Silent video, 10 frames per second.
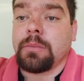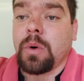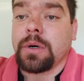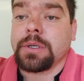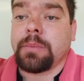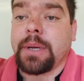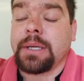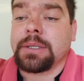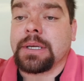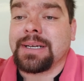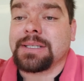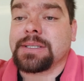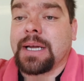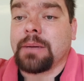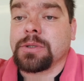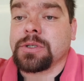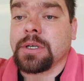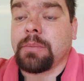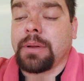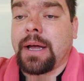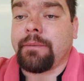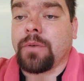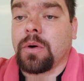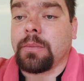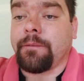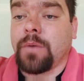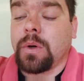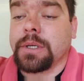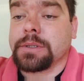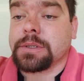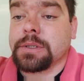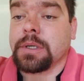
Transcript: more independent and establishing a platform, a voice.